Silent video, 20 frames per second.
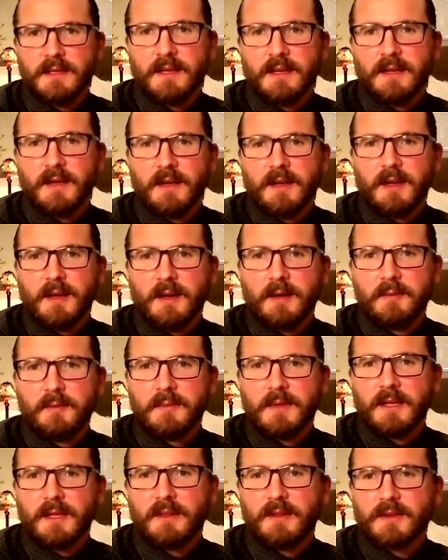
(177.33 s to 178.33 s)
Um,
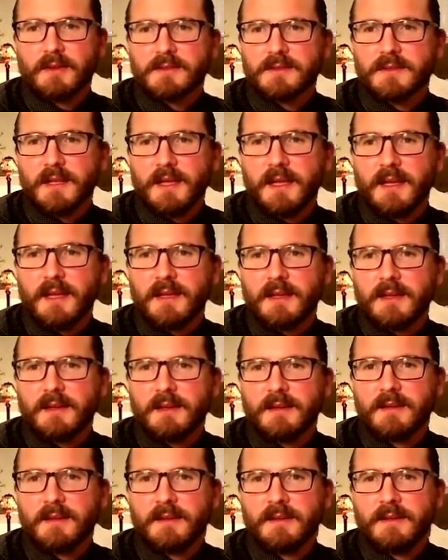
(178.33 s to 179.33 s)
it looks like
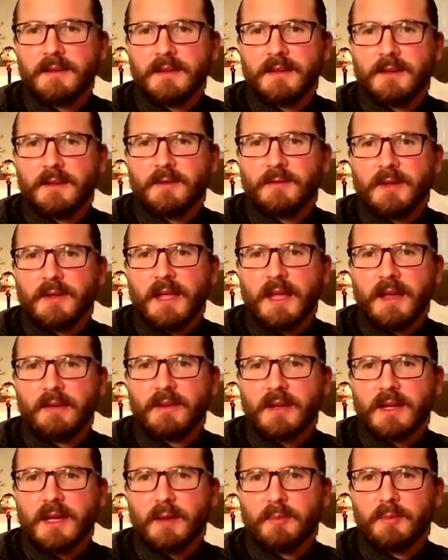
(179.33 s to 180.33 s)
we have a
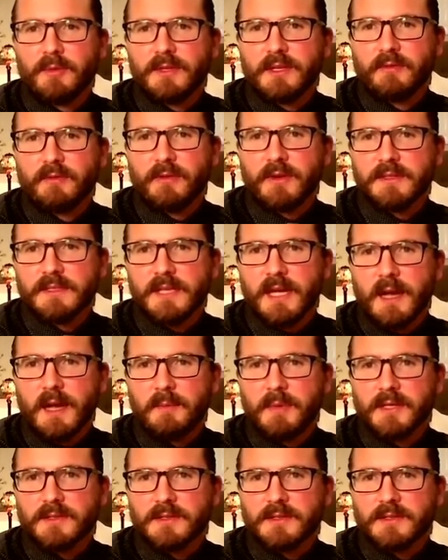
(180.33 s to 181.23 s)
couple different topics